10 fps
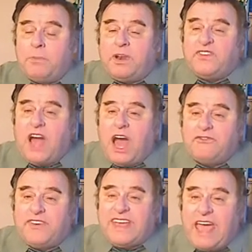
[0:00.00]
But if
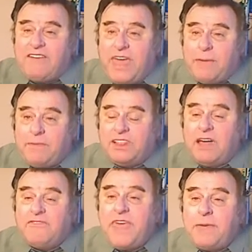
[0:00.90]
God forgave them and
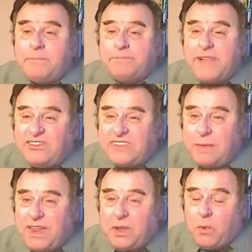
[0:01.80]
loved them and blessed
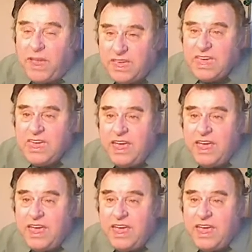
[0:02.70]
them anyway,